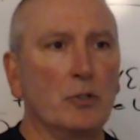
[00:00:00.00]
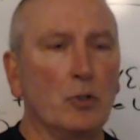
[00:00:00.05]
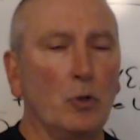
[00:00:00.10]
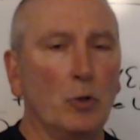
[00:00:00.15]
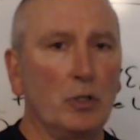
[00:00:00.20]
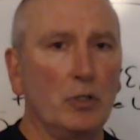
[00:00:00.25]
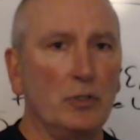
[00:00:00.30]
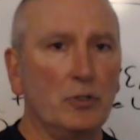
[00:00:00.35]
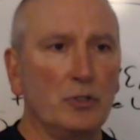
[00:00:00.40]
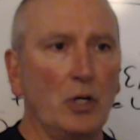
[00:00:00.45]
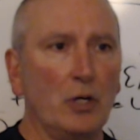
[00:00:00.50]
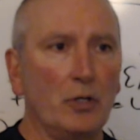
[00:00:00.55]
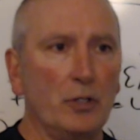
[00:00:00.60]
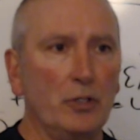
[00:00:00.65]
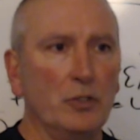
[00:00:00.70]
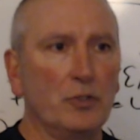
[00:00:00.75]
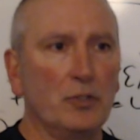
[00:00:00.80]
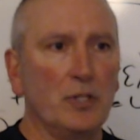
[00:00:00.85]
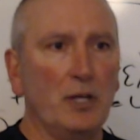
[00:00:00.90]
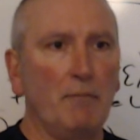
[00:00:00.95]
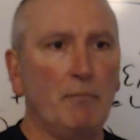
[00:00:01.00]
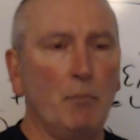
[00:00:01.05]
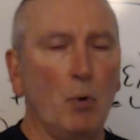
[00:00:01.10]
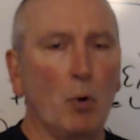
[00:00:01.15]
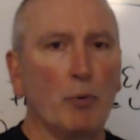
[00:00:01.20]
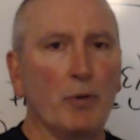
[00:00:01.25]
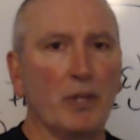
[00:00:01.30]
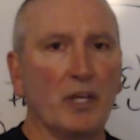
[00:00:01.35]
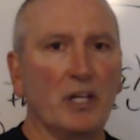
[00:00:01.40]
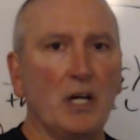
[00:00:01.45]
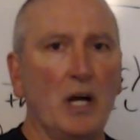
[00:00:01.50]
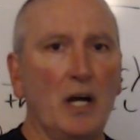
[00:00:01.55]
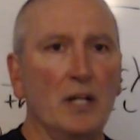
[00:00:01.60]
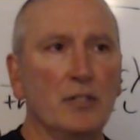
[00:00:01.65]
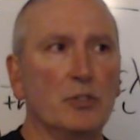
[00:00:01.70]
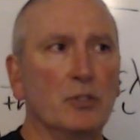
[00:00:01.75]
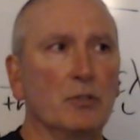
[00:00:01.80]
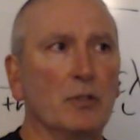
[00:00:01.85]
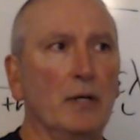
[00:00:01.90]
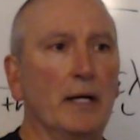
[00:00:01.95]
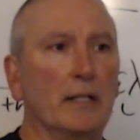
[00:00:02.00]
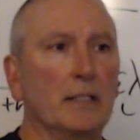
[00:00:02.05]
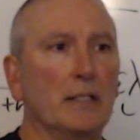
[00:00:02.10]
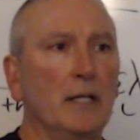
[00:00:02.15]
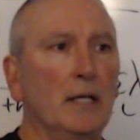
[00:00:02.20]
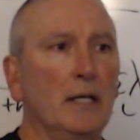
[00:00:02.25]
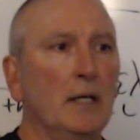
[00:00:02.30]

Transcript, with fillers: or concerning yourself more with a construct